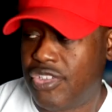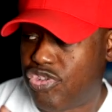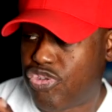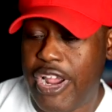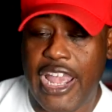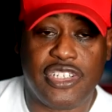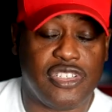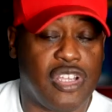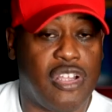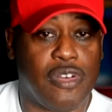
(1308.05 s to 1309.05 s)
trash
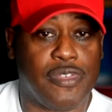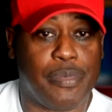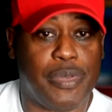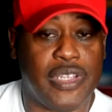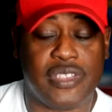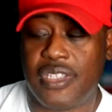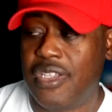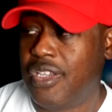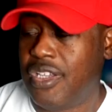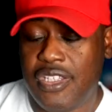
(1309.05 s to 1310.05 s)
is all over the place.
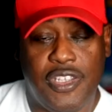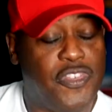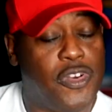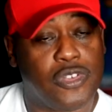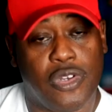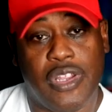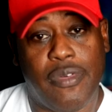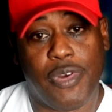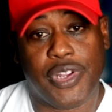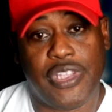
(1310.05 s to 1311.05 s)
And these folks are
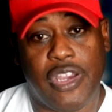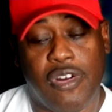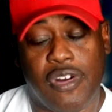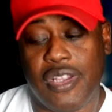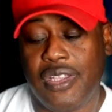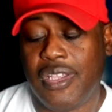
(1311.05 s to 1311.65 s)
not working that hard.